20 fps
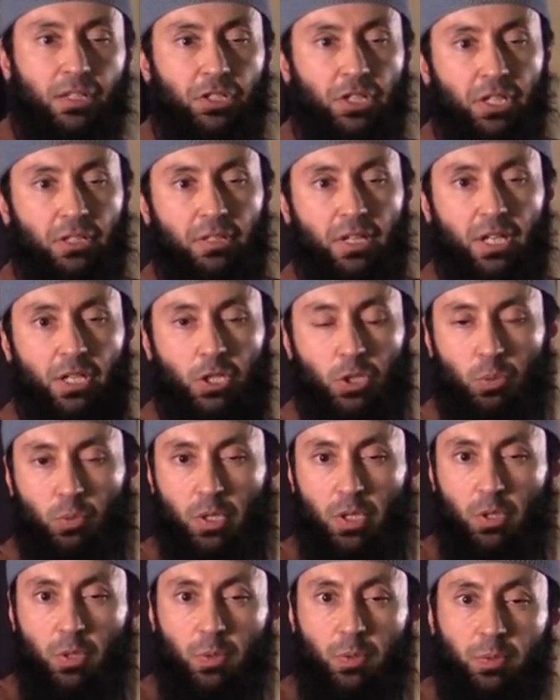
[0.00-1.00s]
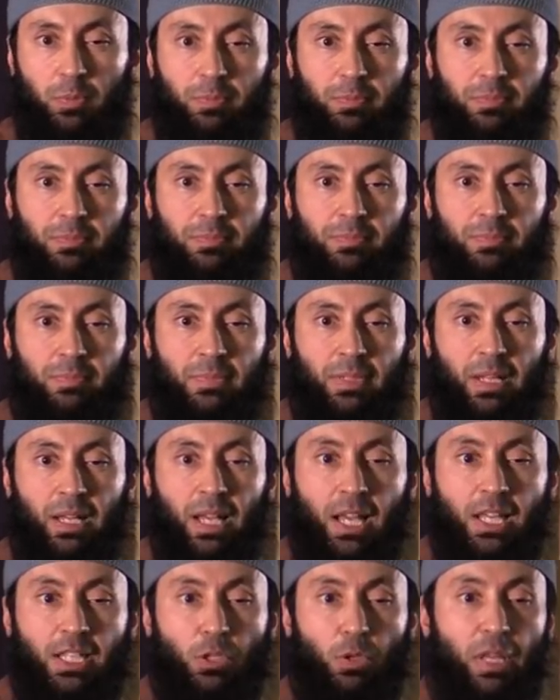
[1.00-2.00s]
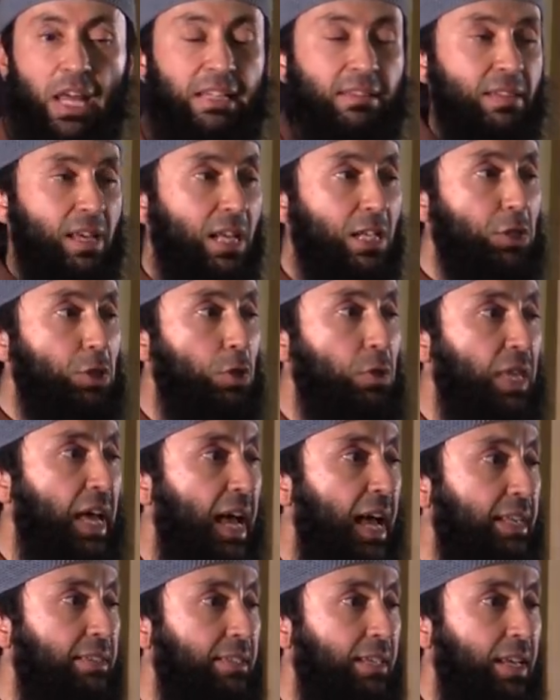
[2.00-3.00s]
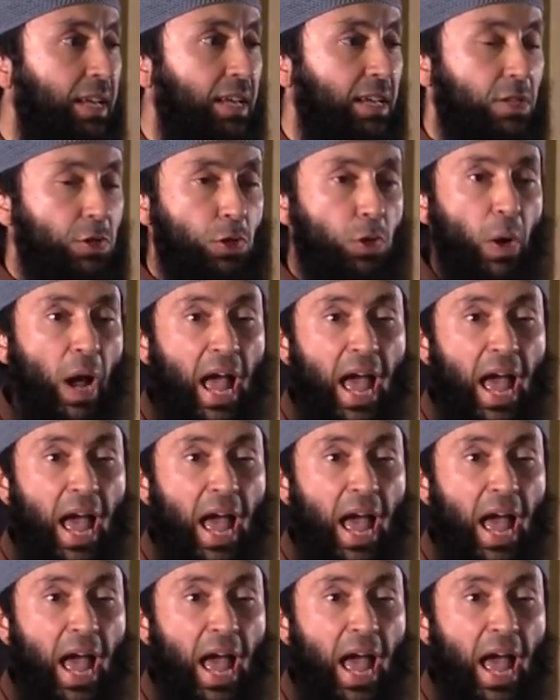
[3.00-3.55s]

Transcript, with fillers: the shaitan is with you. So that tells you that you,